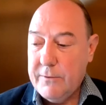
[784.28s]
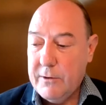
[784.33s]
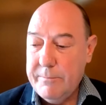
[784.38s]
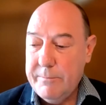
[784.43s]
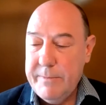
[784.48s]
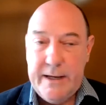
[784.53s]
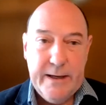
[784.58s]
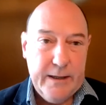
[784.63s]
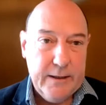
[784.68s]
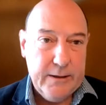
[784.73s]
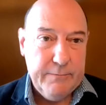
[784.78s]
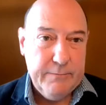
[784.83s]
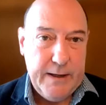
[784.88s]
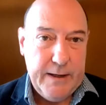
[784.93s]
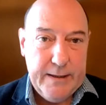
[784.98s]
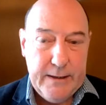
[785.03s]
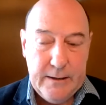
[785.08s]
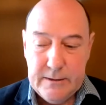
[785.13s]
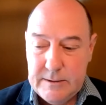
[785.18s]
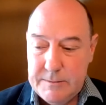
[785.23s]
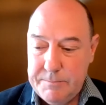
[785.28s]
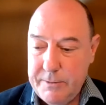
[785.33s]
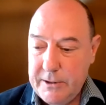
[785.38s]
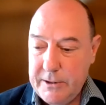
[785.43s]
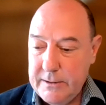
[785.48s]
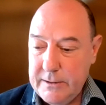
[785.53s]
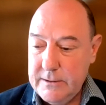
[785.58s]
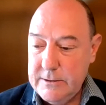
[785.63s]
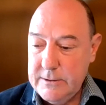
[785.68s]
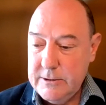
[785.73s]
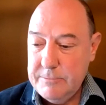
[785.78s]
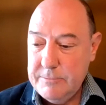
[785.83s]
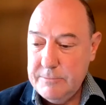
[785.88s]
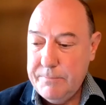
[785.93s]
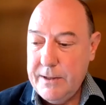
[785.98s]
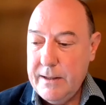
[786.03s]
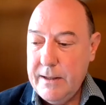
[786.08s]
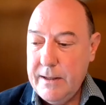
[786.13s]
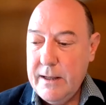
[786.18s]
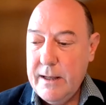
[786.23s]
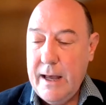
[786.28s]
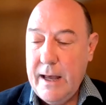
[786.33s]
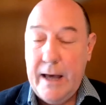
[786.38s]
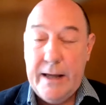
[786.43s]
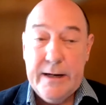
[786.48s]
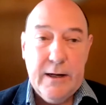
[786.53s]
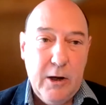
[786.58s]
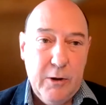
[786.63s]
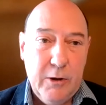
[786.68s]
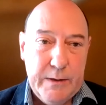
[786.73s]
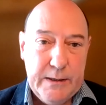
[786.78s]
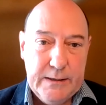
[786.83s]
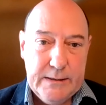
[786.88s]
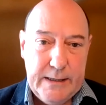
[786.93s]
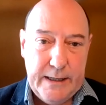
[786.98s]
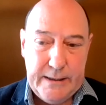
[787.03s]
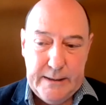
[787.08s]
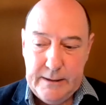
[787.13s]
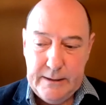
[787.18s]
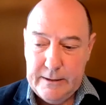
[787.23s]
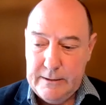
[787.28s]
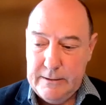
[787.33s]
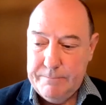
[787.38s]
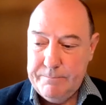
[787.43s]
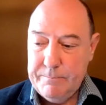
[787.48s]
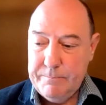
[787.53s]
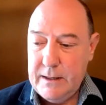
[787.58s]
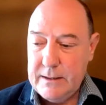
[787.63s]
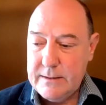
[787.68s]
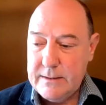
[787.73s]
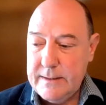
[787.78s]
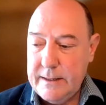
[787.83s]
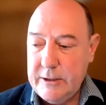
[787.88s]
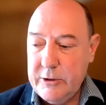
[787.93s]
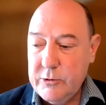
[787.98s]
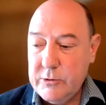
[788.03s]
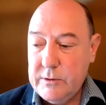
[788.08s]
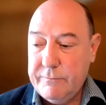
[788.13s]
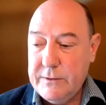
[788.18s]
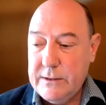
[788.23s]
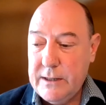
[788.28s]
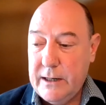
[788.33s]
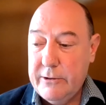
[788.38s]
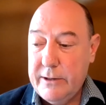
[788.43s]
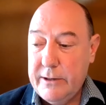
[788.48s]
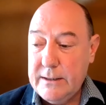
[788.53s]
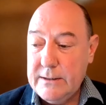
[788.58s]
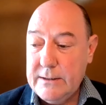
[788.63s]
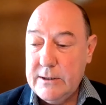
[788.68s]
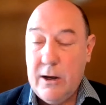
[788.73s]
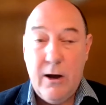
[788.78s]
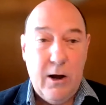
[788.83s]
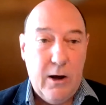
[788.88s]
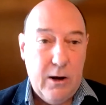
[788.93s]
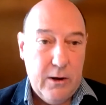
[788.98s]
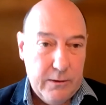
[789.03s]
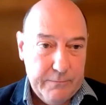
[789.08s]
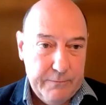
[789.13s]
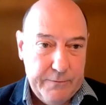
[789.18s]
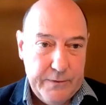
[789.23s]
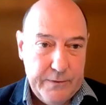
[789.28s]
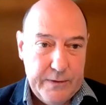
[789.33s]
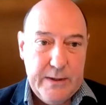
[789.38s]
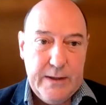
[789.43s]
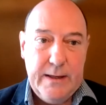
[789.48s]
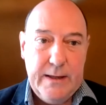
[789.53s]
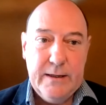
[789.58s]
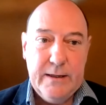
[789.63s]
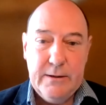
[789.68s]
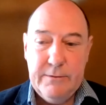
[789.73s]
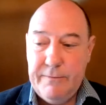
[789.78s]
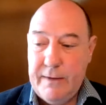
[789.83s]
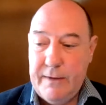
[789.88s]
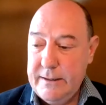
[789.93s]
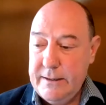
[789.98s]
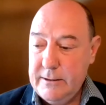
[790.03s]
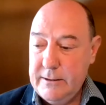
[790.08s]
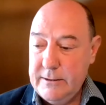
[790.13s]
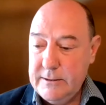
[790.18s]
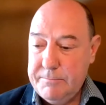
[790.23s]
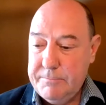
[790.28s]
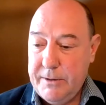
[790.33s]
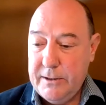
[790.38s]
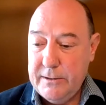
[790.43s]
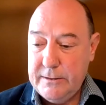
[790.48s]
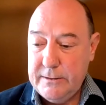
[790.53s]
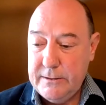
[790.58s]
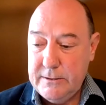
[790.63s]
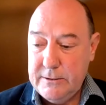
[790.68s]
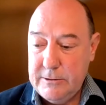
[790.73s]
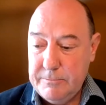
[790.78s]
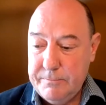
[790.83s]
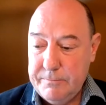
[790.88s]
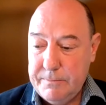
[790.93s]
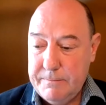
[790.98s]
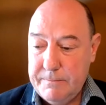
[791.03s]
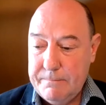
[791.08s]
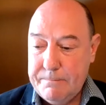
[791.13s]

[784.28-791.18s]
from the End Violence Partnership, and Howard Taylor, Executive Director of the End Violence Partnership.